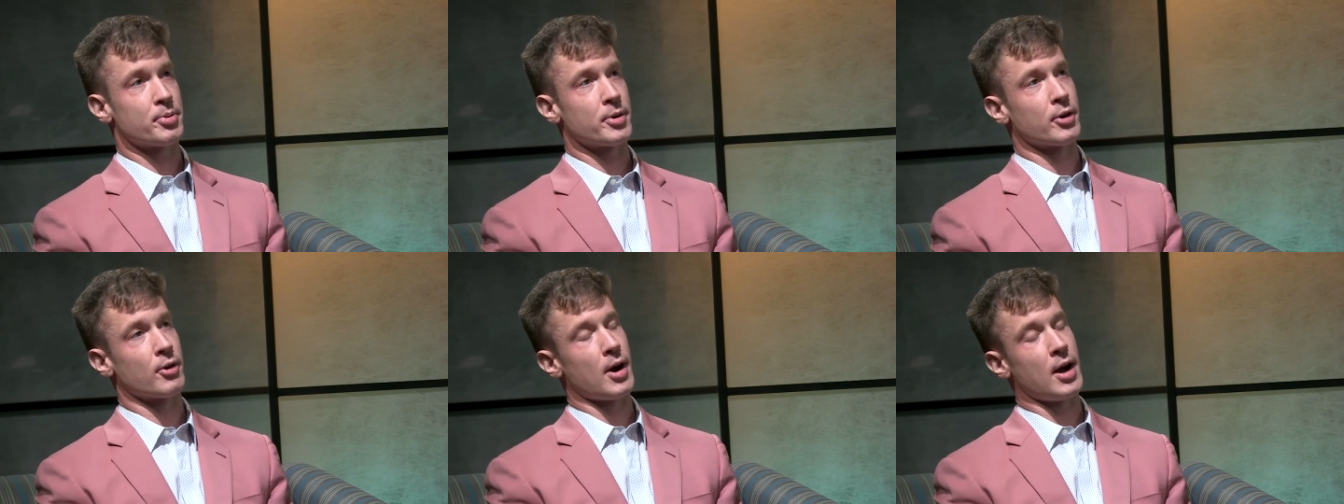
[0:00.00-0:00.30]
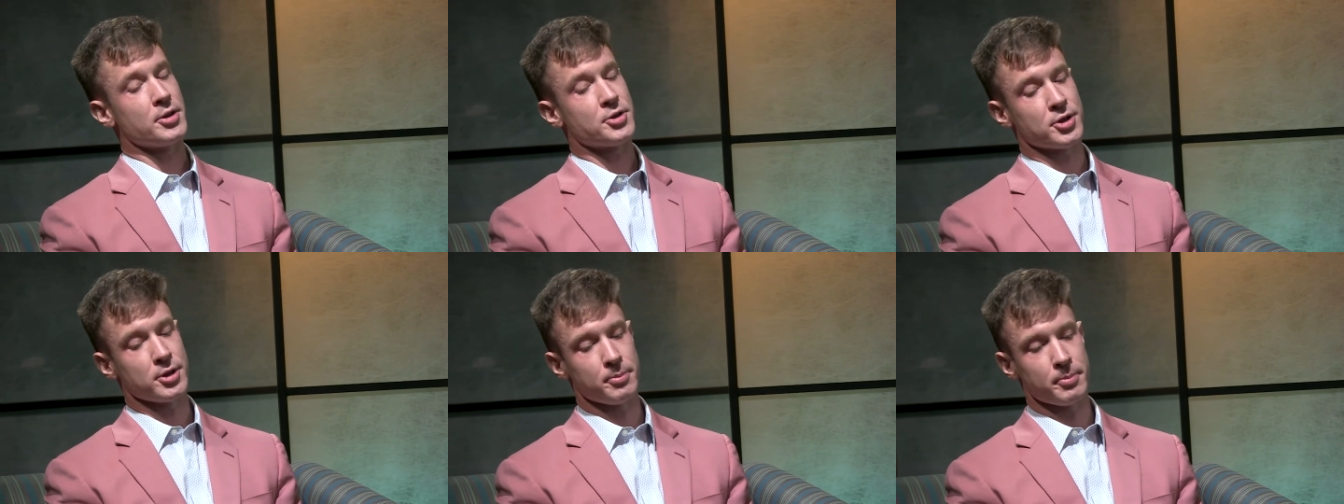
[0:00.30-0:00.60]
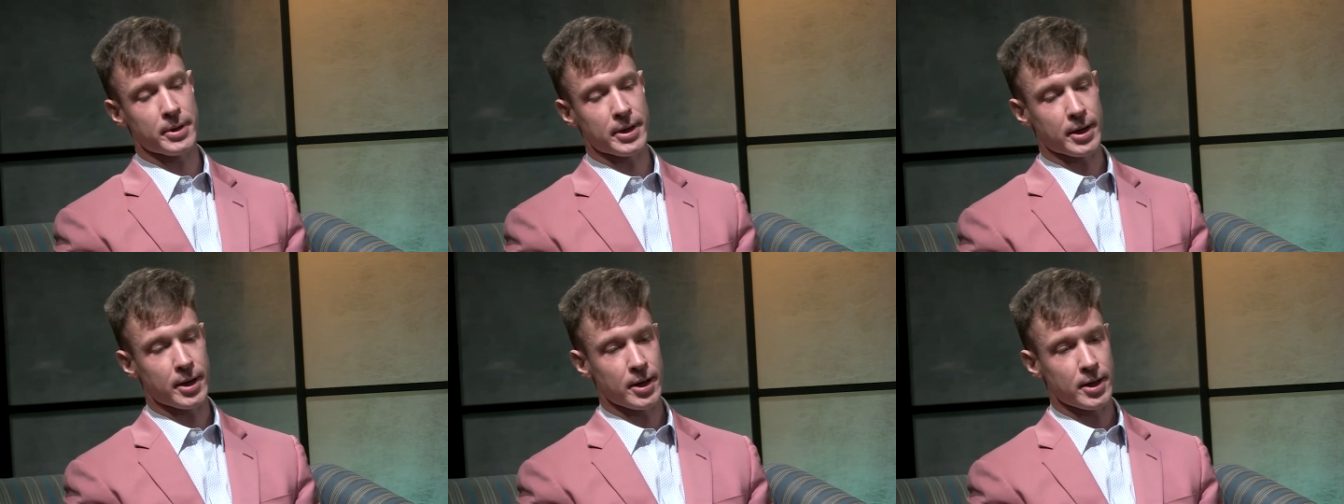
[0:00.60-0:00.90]
progression
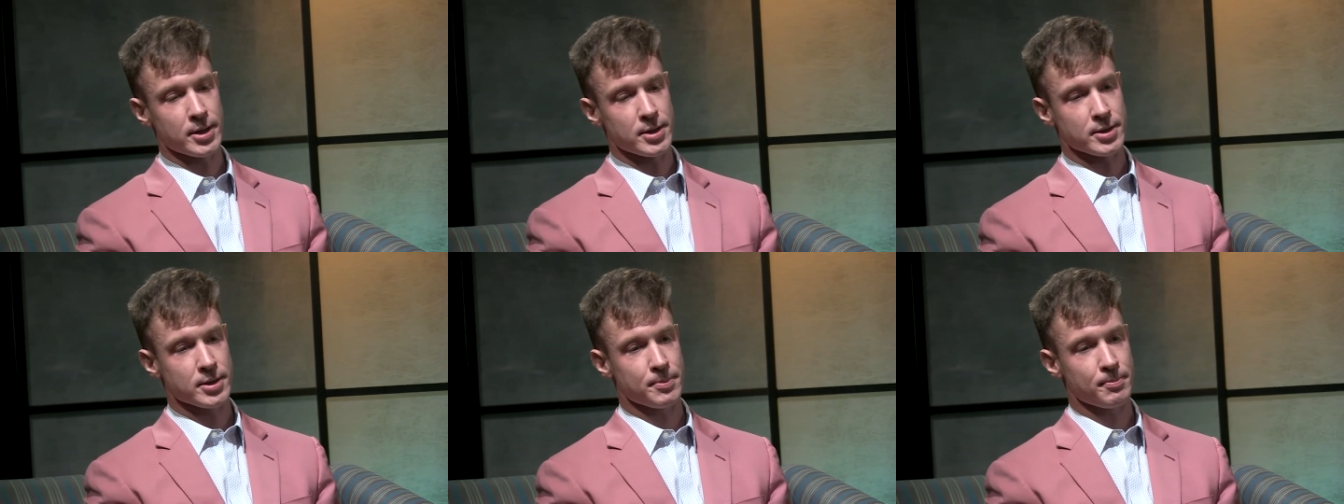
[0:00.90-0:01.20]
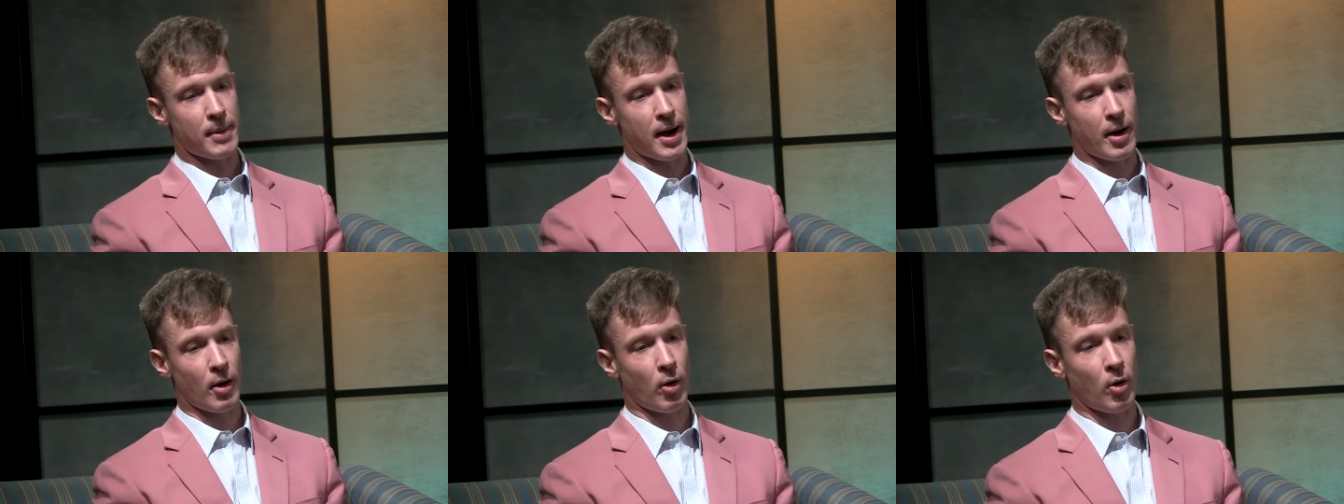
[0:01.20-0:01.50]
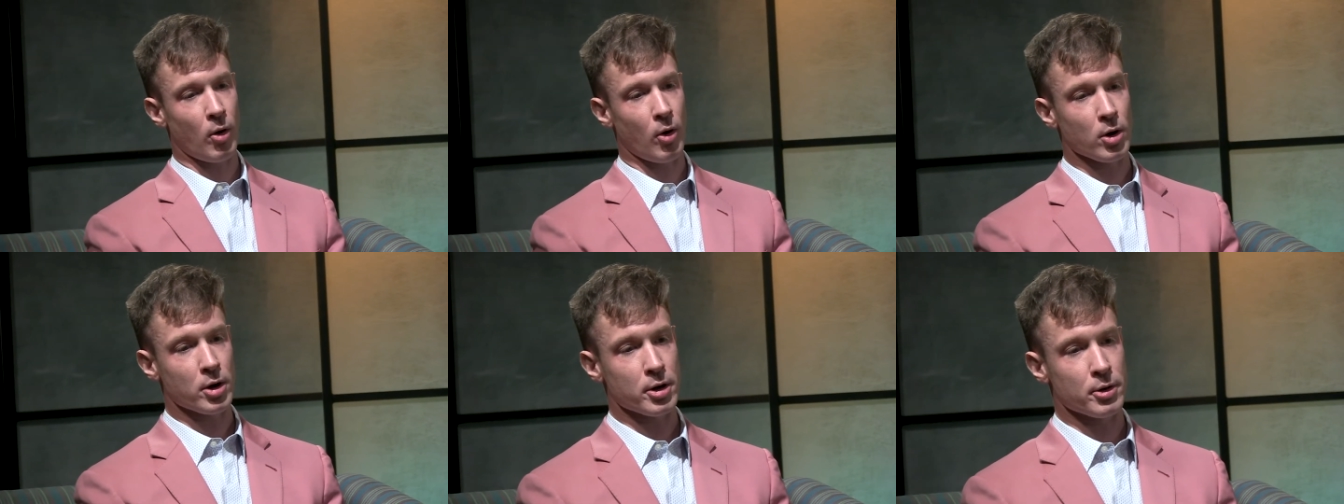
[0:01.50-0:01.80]
because my
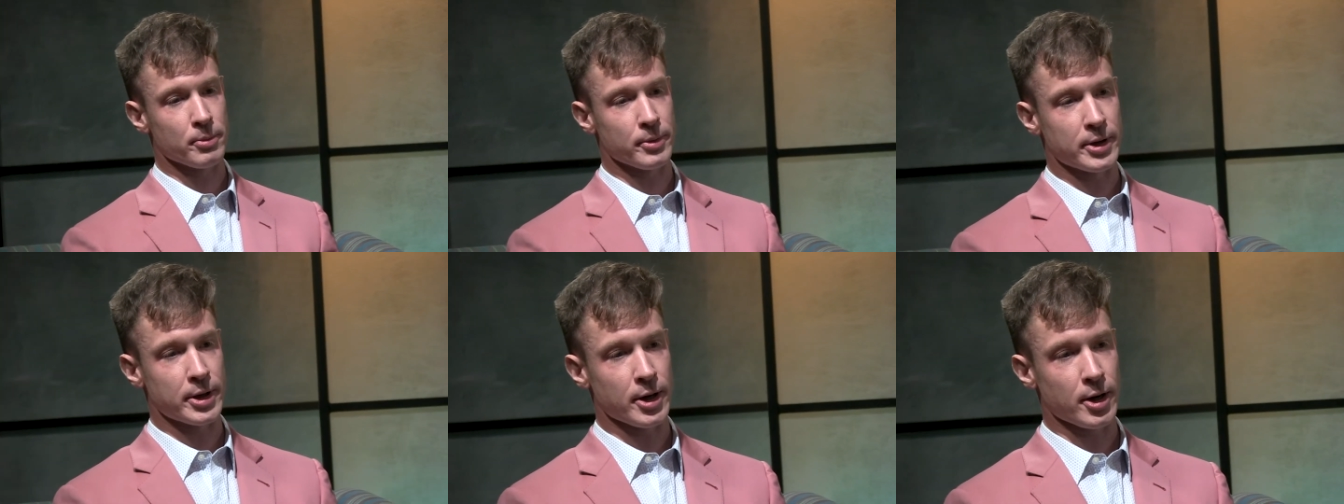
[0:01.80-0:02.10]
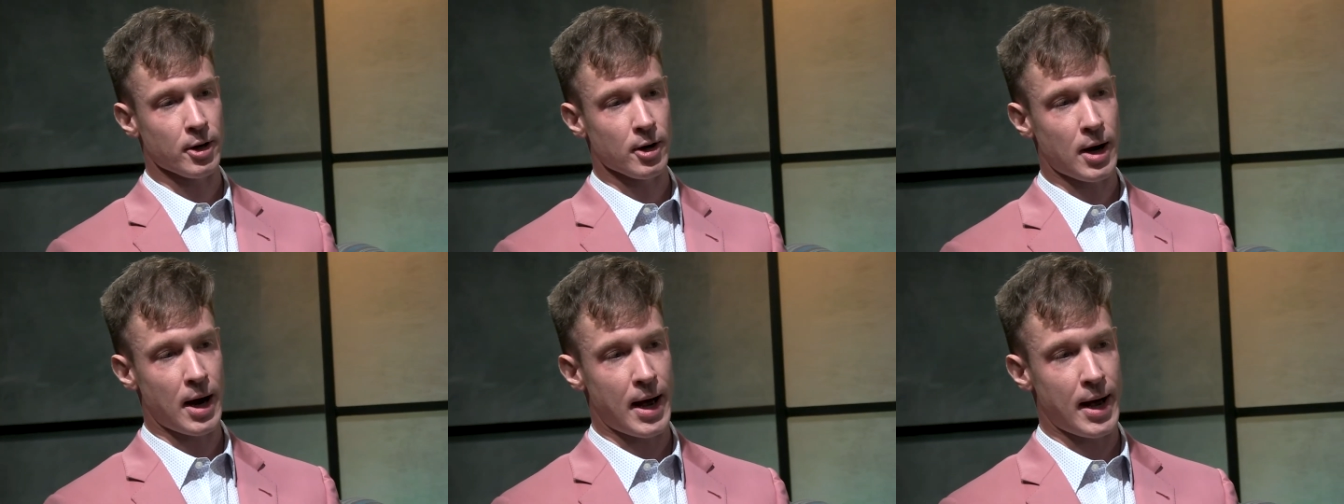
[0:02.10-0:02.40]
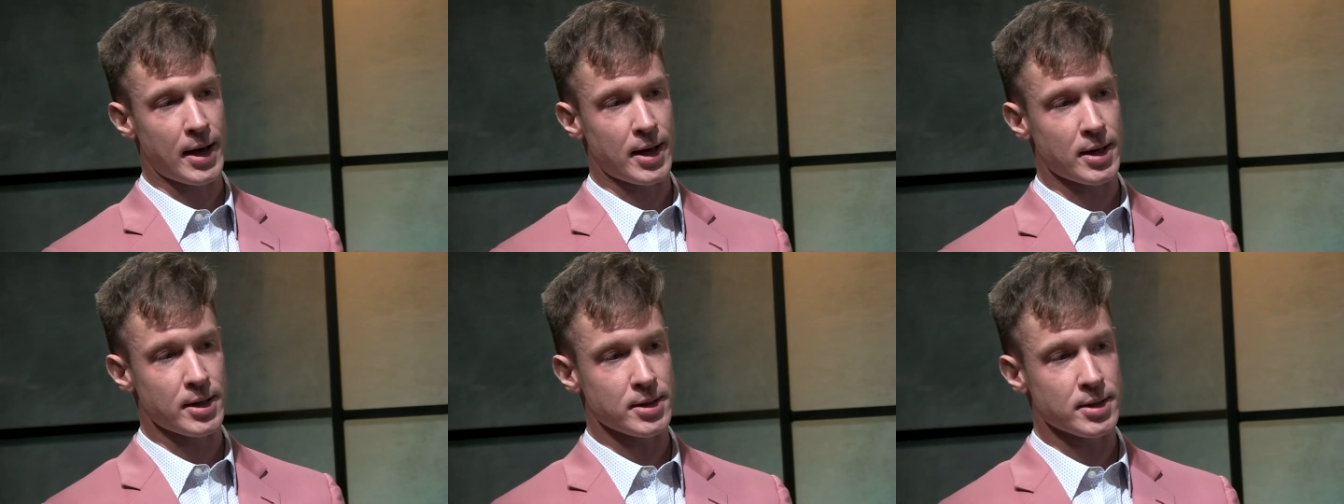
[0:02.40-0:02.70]
whole career
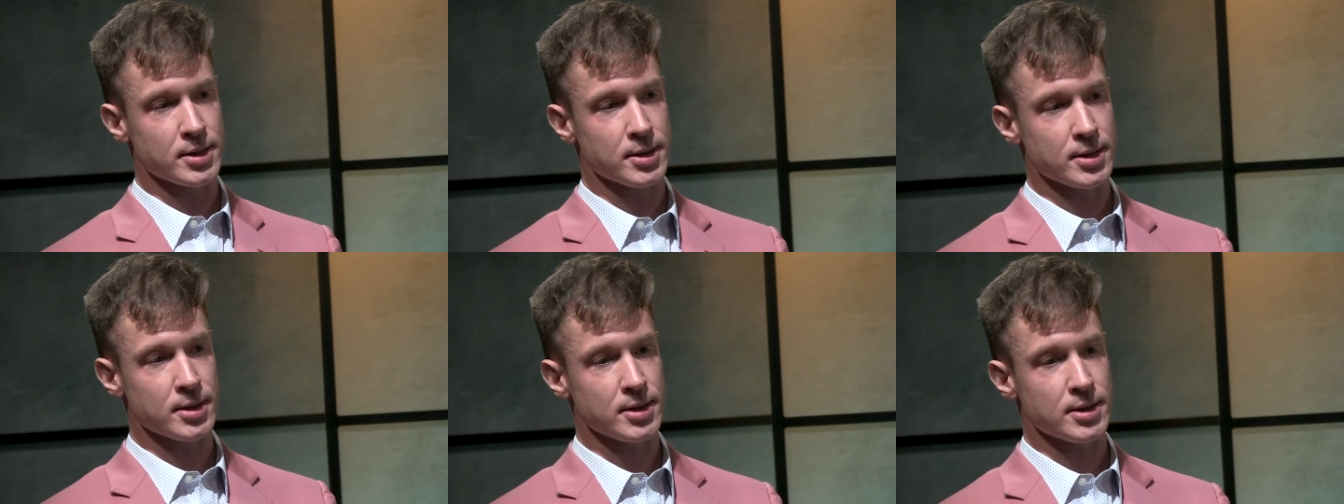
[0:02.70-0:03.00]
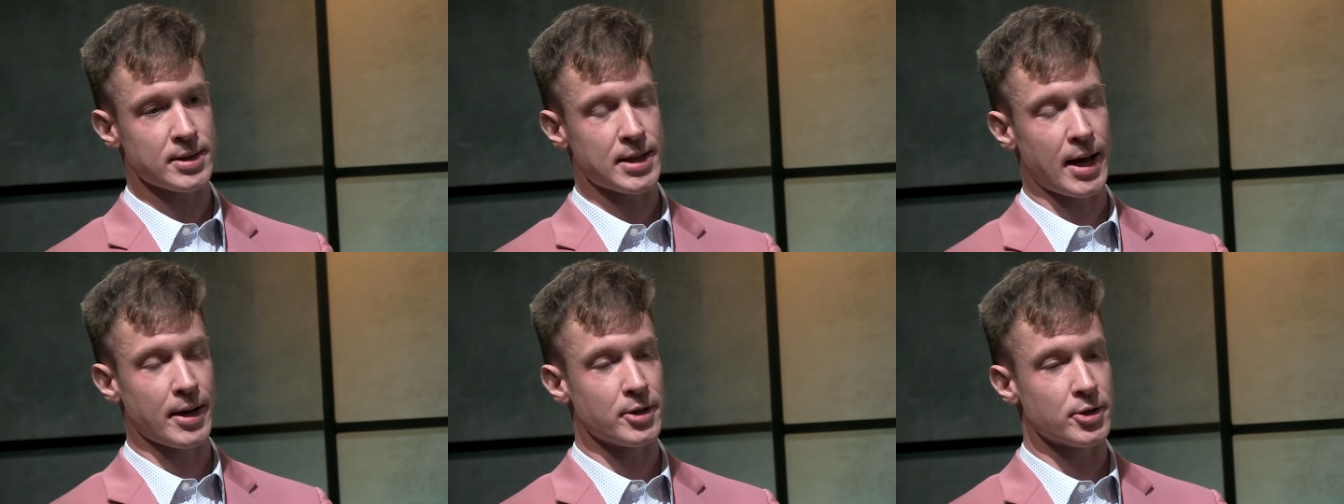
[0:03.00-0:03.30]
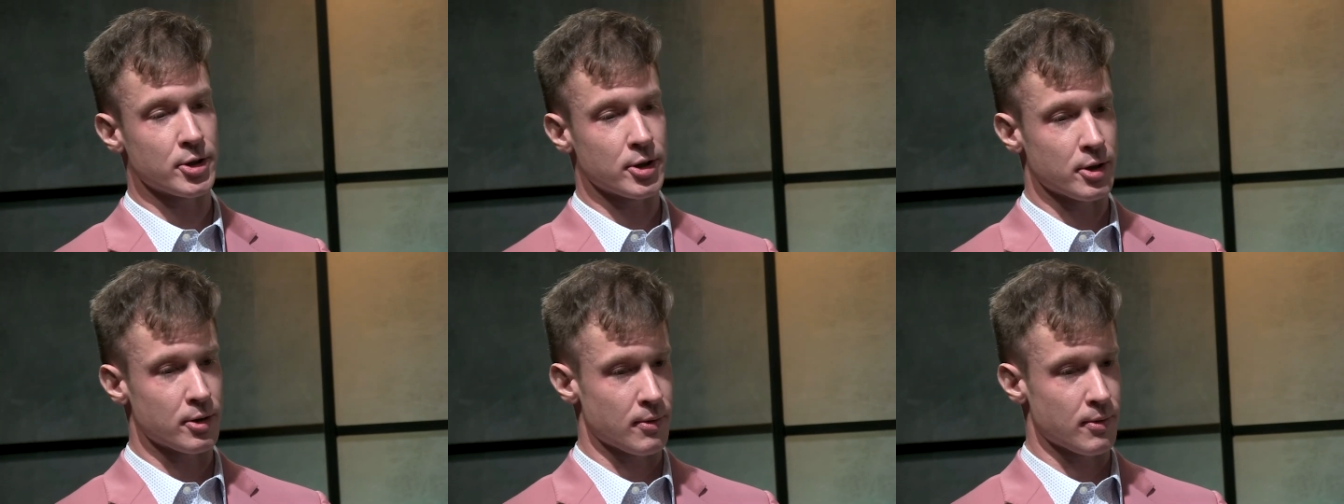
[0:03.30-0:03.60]
has centered